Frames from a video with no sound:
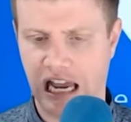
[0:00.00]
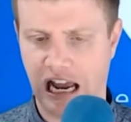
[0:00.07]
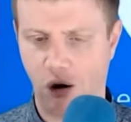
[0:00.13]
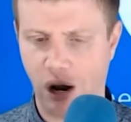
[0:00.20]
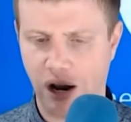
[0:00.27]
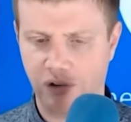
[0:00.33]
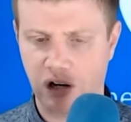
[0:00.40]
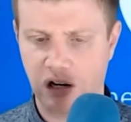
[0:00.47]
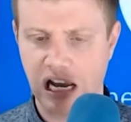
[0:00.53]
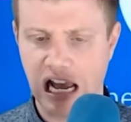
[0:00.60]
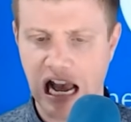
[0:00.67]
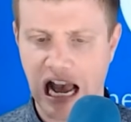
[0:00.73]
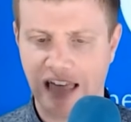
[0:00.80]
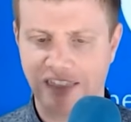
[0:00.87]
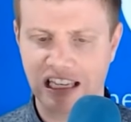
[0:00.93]
However,
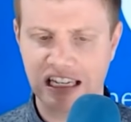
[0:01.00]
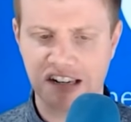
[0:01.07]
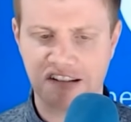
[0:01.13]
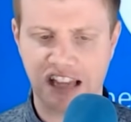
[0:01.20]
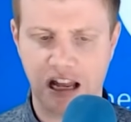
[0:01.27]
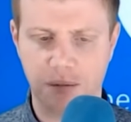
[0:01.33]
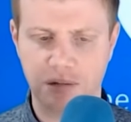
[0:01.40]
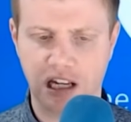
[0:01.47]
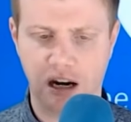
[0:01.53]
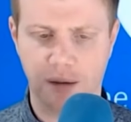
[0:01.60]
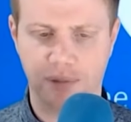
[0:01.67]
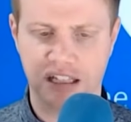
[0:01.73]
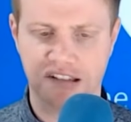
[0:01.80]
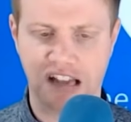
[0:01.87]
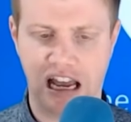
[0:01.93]
I think it has helped
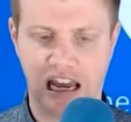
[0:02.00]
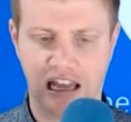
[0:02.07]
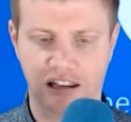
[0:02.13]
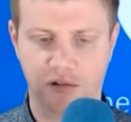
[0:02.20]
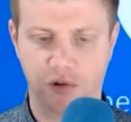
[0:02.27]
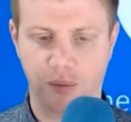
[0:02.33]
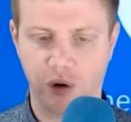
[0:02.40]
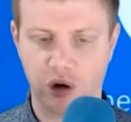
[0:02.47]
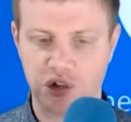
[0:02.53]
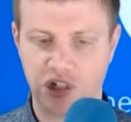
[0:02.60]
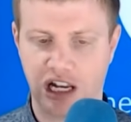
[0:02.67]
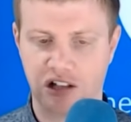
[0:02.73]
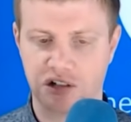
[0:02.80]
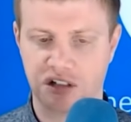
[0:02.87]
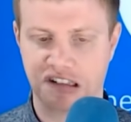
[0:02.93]
companies highlight remote
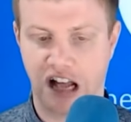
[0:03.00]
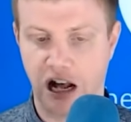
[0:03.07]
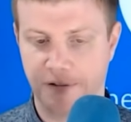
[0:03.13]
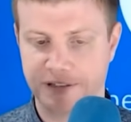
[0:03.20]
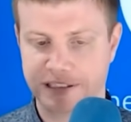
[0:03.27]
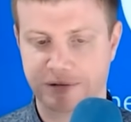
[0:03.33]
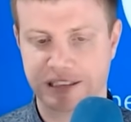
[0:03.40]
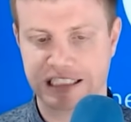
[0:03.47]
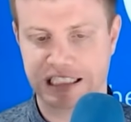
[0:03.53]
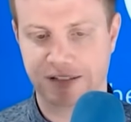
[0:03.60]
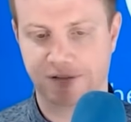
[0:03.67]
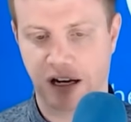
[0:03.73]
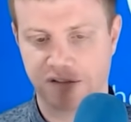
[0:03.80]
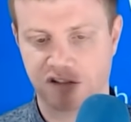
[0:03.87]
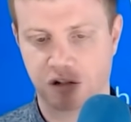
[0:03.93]
challenges, Office
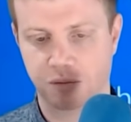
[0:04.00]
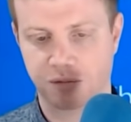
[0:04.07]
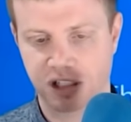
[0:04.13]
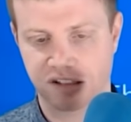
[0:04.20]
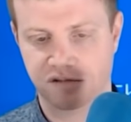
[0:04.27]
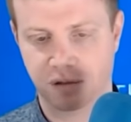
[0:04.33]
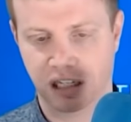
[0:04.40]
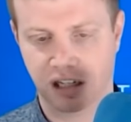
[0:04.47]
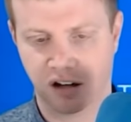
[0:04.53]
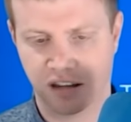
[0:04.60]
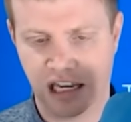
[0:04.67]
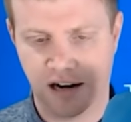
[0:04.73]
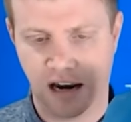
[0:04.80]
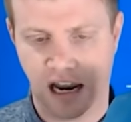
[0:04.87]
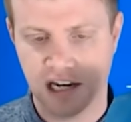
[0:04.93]
365, Zoom, G Suite, and all that.